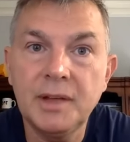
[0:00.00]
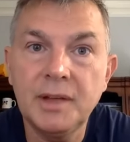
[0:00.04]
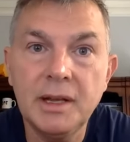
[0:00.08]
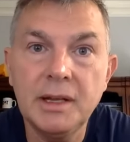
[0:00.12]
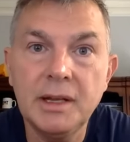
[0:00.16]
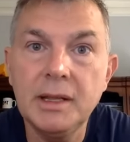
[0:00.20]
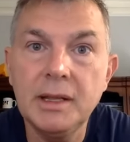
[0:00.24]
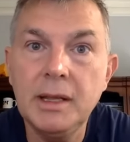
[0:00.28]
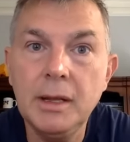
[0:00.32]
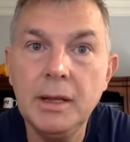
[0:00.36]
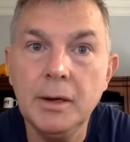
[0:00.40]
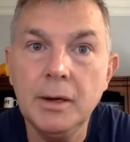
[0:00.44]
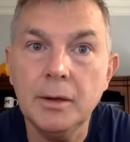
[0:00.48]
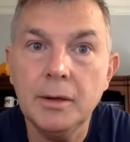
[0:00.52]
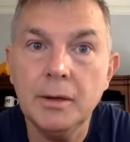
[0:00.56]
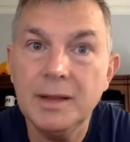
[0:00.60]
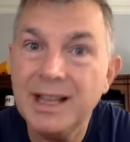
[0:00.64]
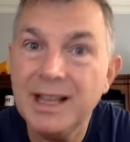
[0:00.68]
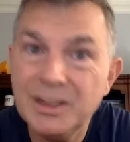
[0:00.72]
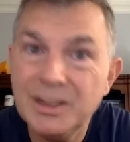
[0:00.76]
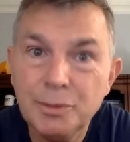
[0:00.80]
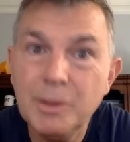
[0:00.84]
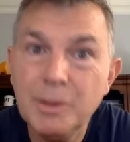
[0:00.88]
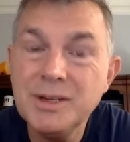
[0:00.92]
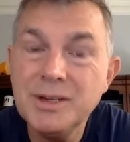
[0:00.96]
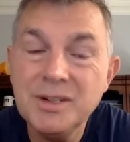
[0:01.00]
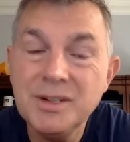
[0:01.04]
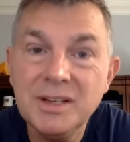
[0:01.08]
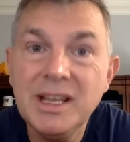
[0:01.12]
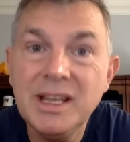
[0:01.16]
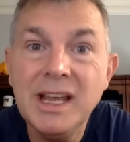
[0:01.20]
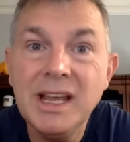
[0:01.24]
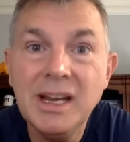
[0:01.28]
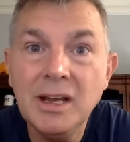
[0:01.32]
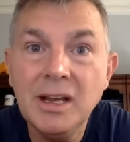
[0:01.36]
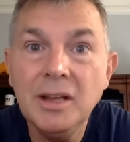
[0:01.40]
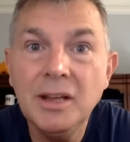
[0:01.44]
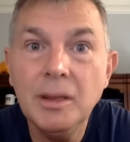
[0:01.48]
a year, that's what you're
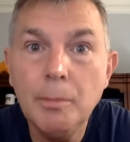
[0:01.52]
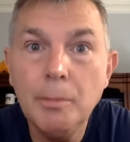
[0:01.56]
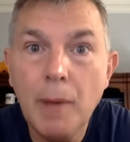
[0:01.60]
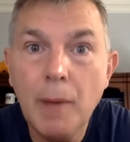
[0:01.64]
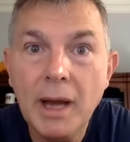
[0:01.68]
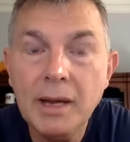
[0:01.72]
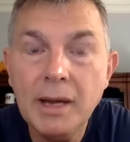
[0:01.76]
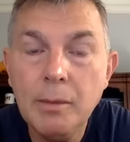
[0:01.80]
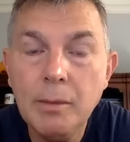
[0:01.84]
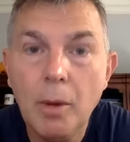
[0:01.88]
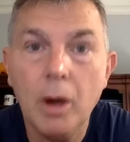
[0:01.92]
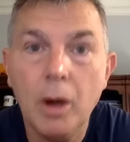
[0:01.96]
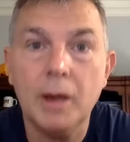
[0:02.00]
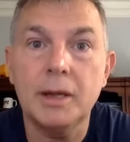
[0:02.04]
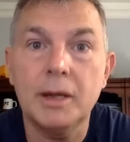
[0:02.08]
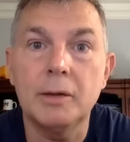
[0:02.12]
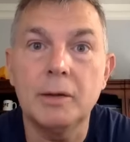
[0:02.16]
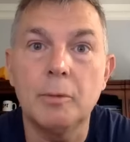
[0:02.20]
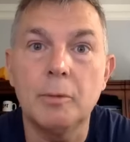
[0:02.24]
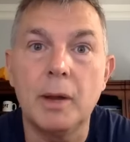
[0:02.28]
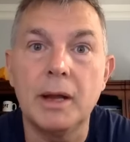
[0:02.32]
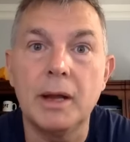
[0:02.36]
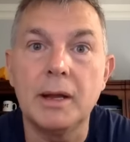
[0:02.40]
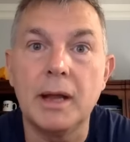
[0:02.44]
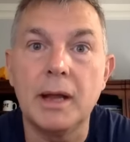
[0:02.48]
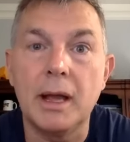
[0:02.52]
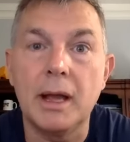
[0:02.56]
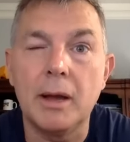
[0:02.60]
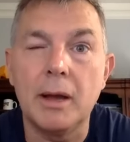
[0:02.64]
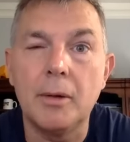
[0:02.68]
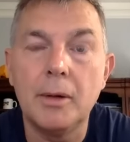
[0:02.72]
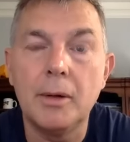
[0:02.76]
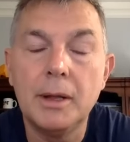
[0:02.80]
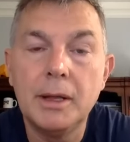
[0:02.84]
getting on the money market right now.